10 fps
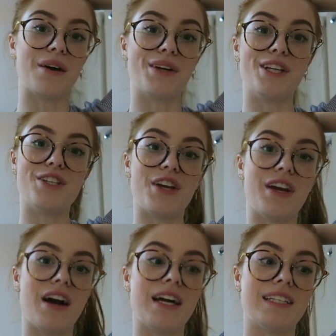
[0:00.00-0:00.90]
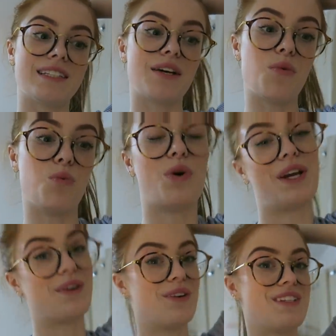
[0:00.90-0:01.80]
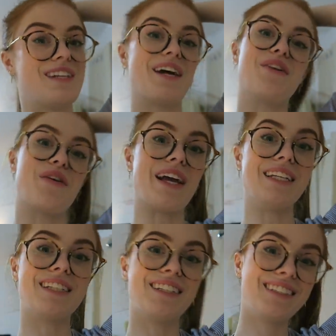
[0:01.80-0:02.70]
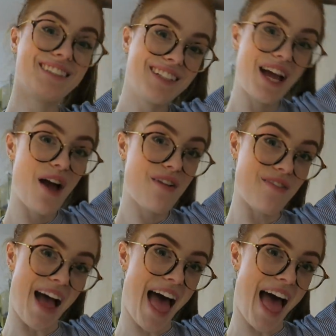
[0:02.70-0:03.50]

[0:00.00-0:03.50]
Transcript: Now I'm going to show you guys what I got to decorate for